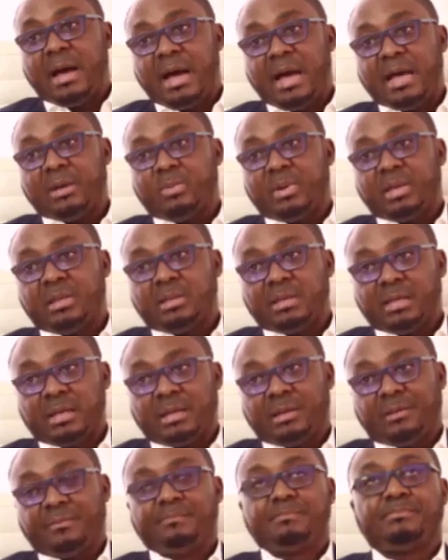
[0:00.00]
I went
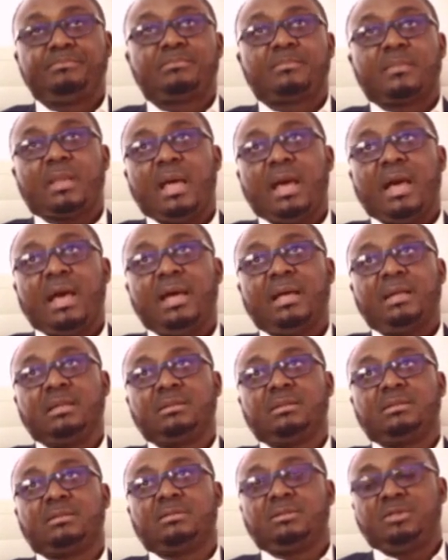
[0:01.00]
there
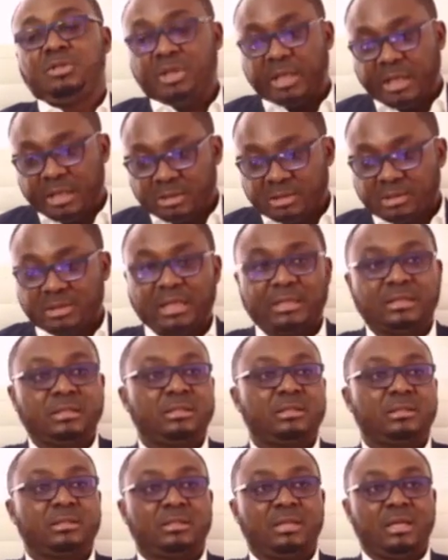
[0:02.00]
and changed their
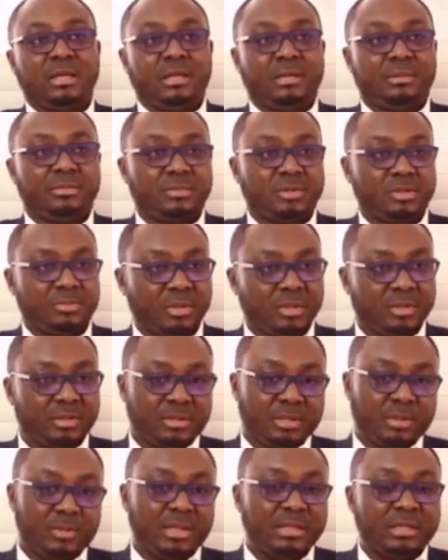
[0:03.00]
systems because
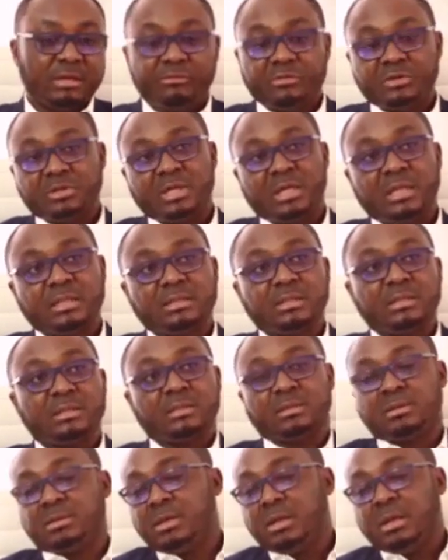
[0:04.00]
they were deficient
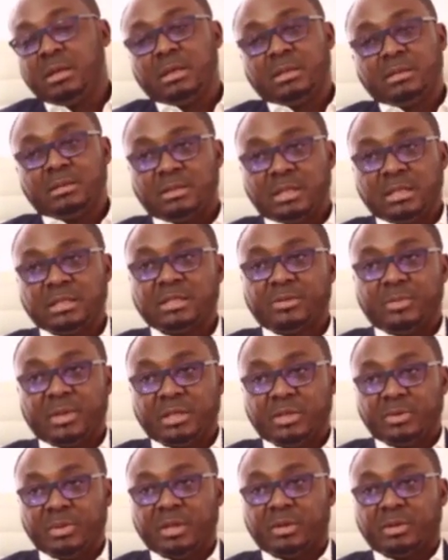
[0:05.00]
in things they were
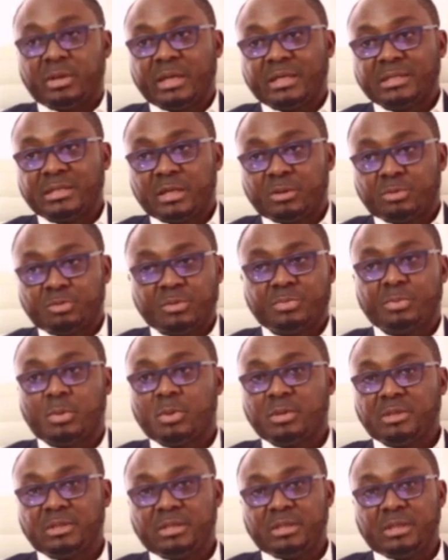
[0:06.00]
doing on Excel
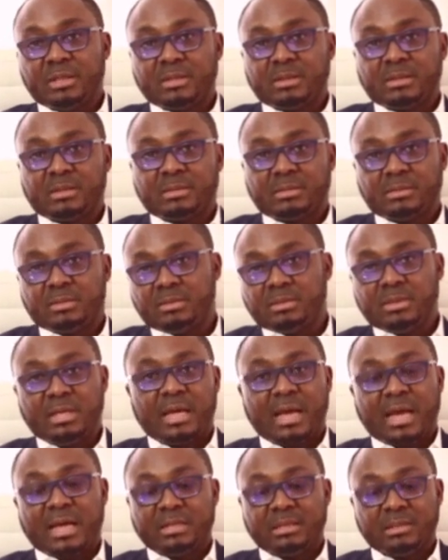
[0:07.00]
reporting. They
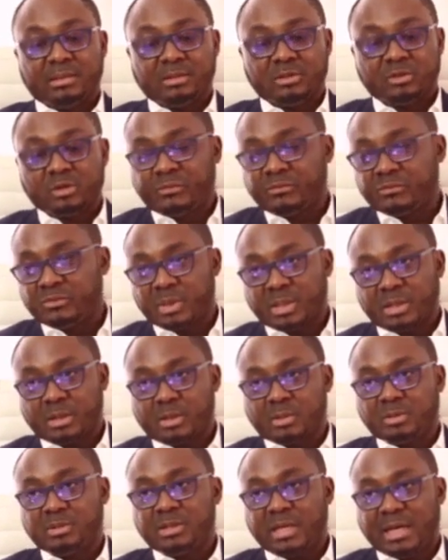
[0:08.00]
had a software
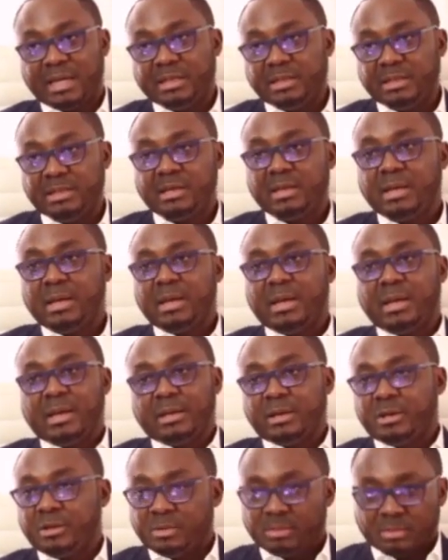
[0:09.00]
called Tally,
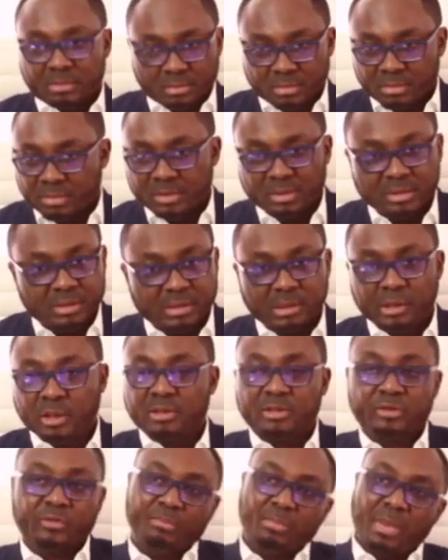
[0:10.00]
you know,
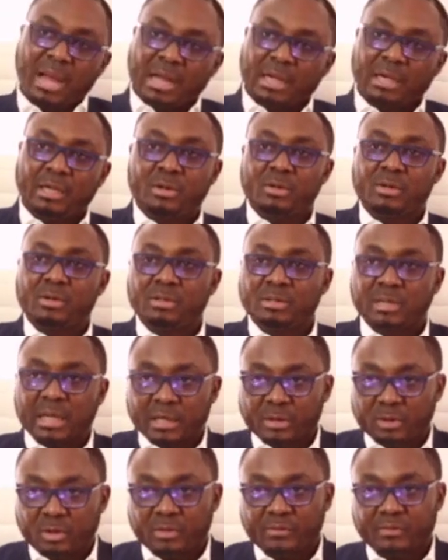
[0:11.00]
lots of backlogs
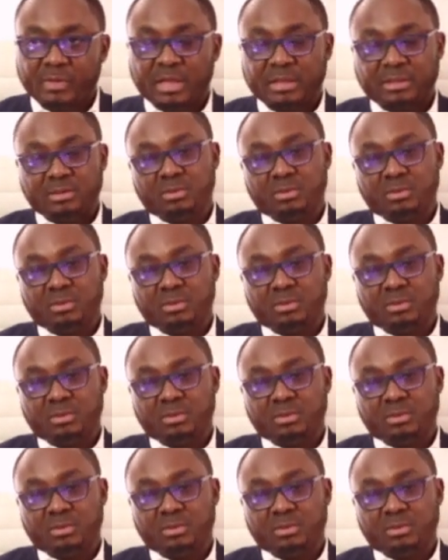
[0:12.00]
and all of that.